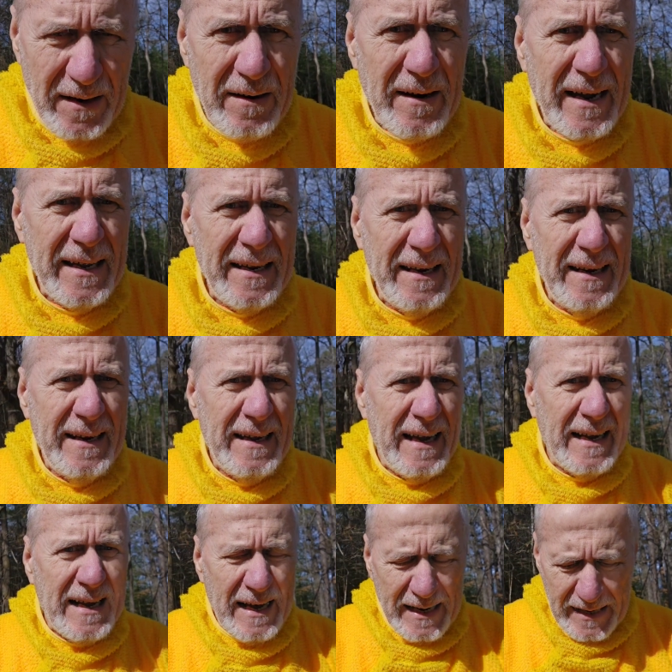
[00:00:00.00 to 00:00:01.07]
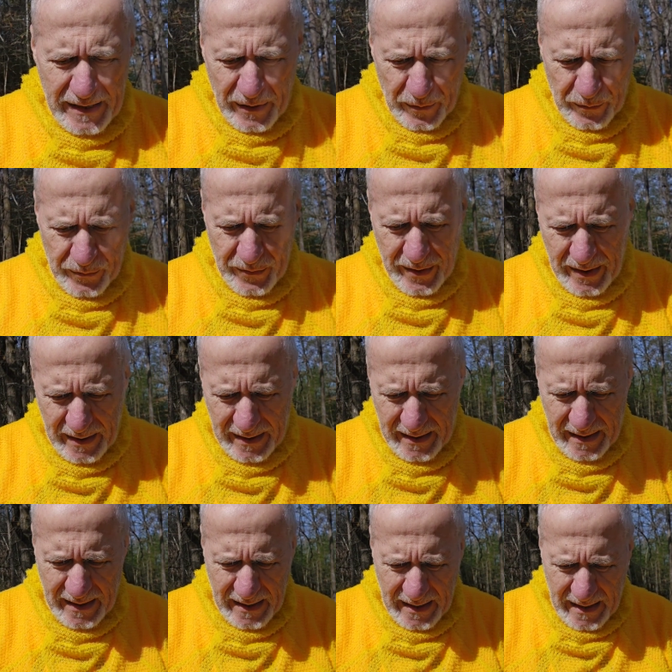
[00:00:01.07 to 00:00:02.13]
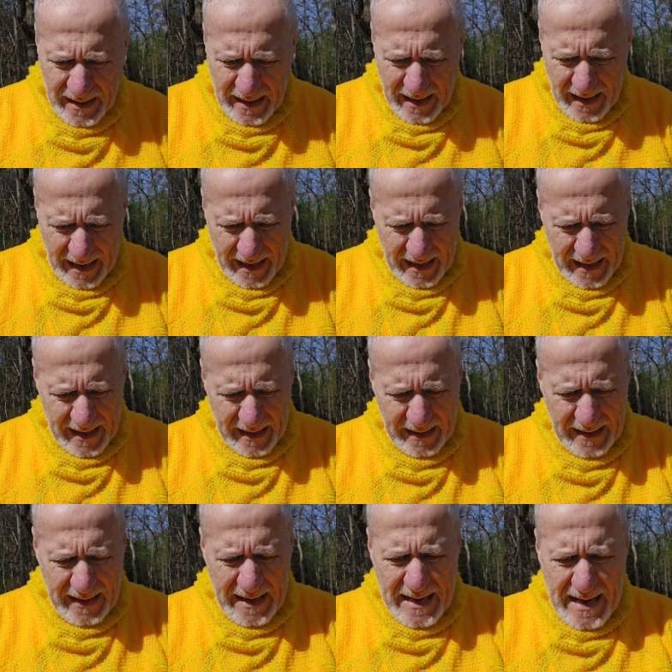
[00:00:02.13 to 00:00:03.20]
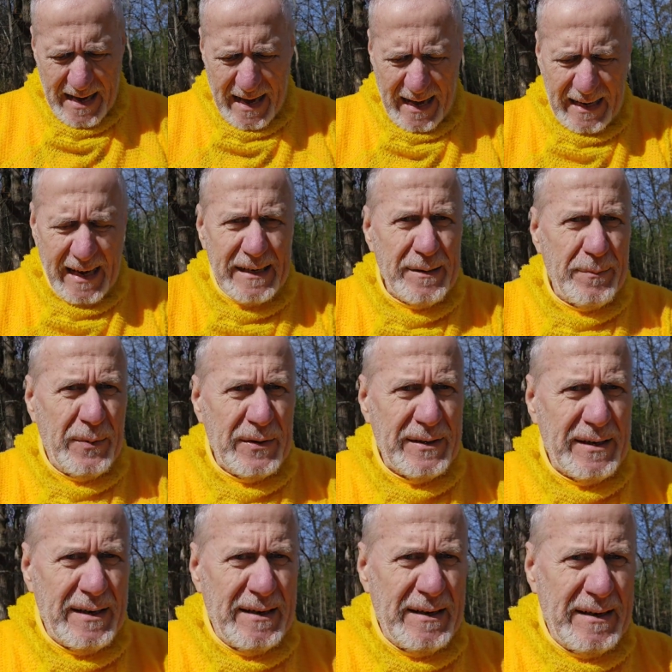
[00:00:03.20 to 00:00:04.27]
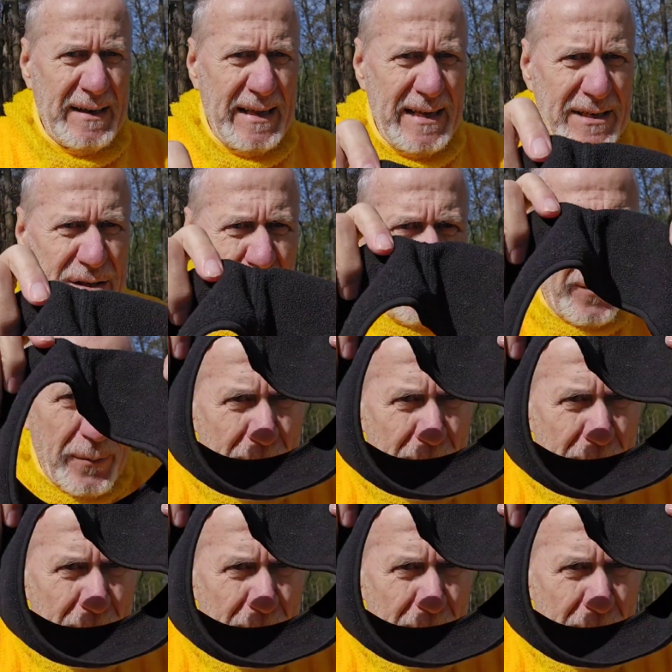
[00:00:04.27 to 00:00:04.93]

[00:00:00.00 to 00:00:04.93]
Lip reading: All right, I got it on, and I got to put these on